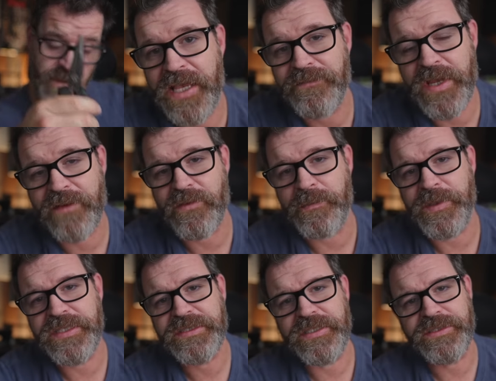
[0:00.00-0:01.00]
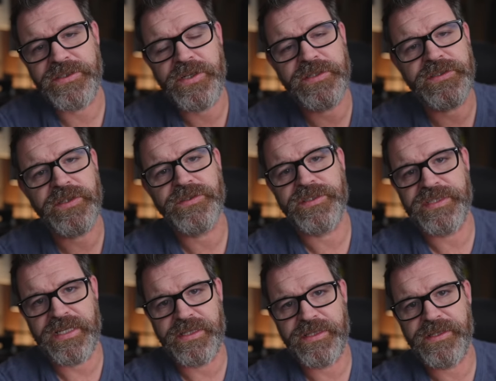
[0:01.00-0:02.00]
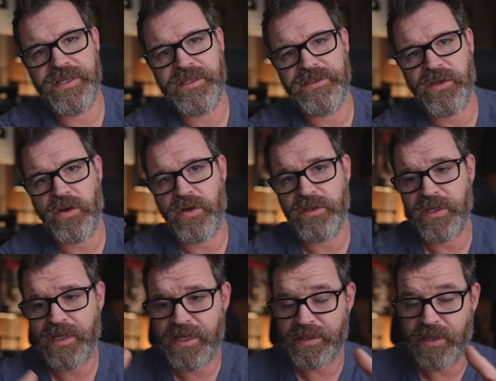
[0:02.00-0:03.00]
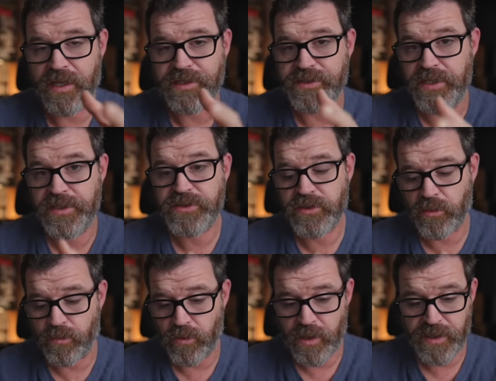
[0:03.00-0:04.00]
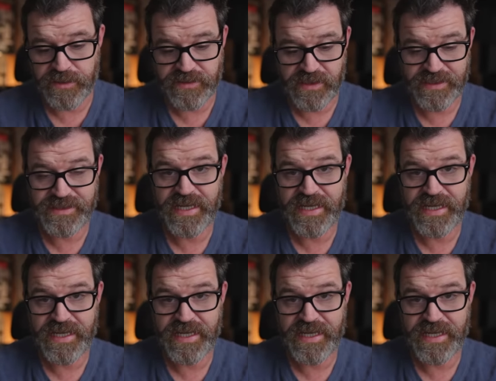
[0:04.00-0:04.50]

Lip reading: If you have a business, you can start selling things online, like digital products, like